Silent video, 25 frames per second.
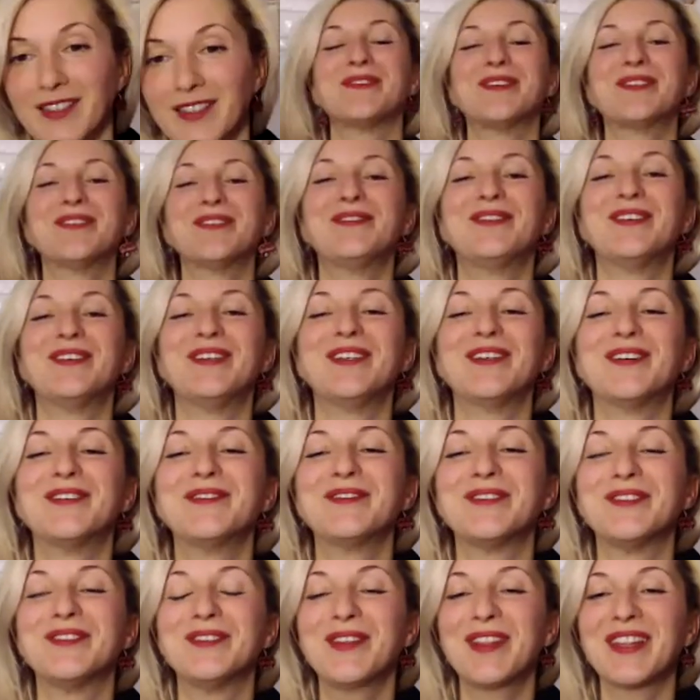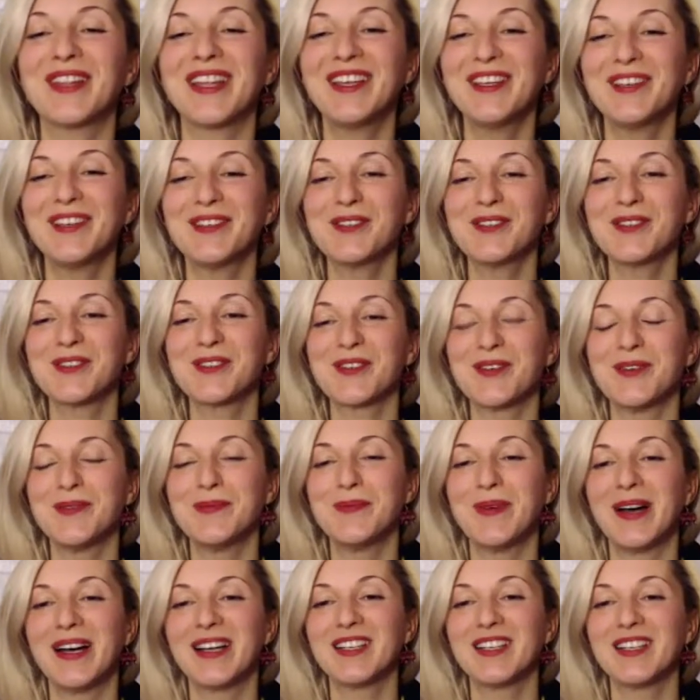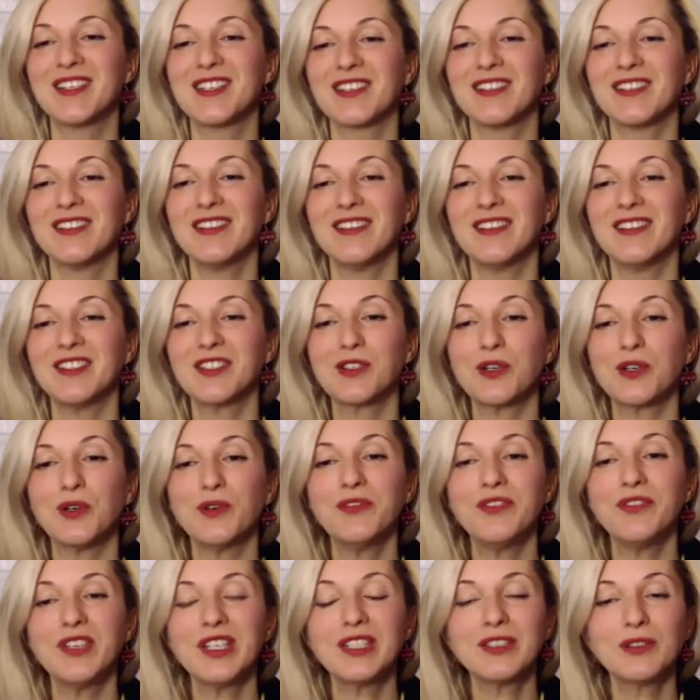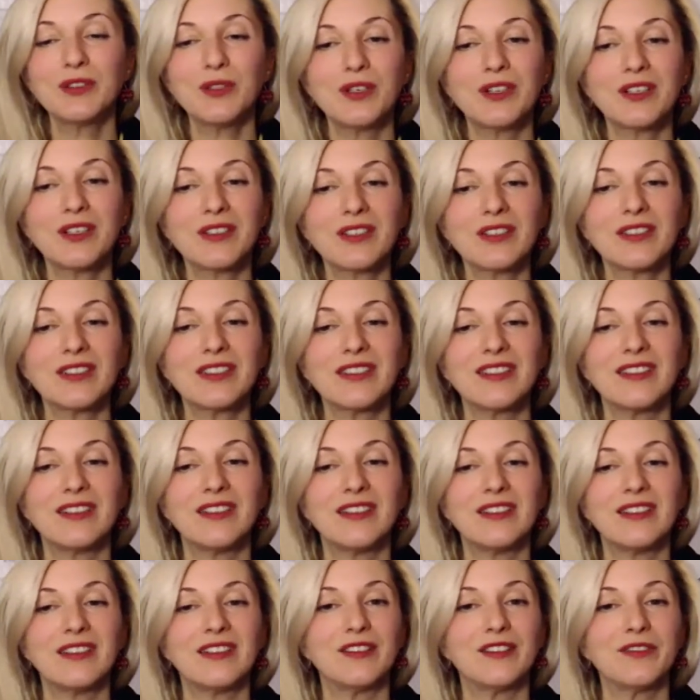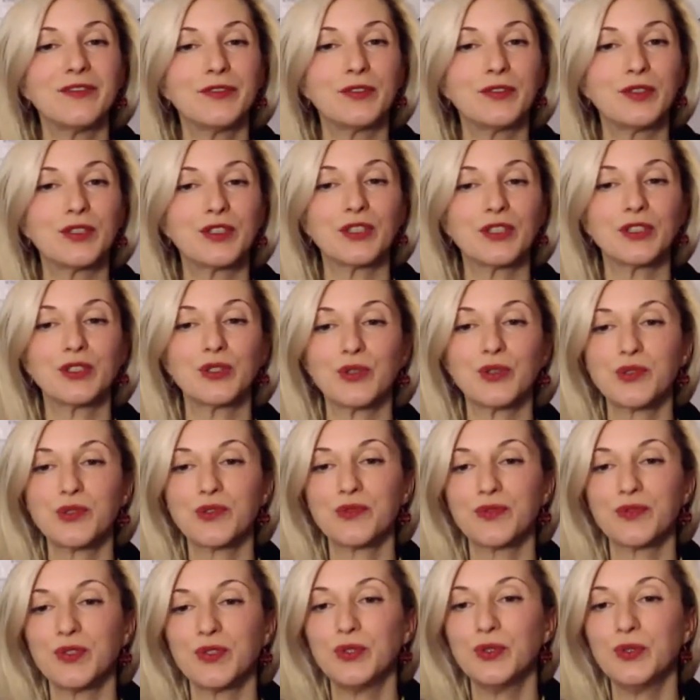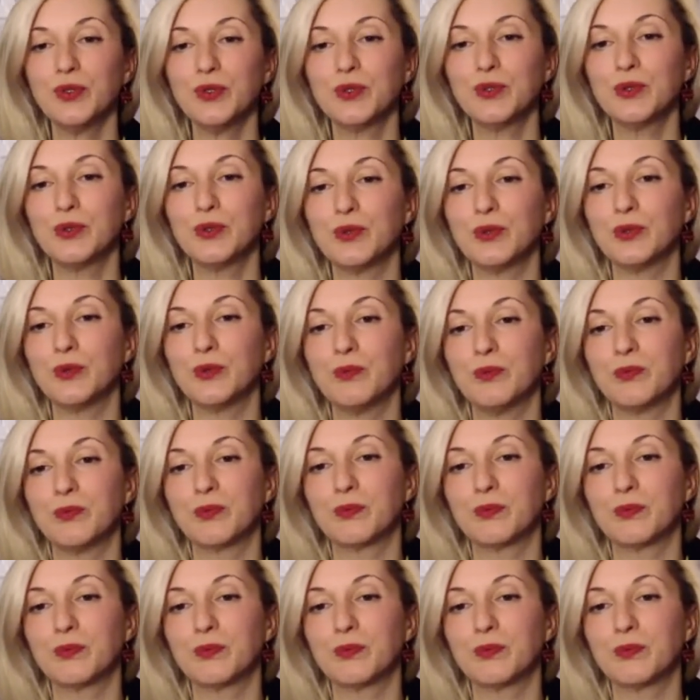beautiful of you. Thank you so much. So Victor, for those of you who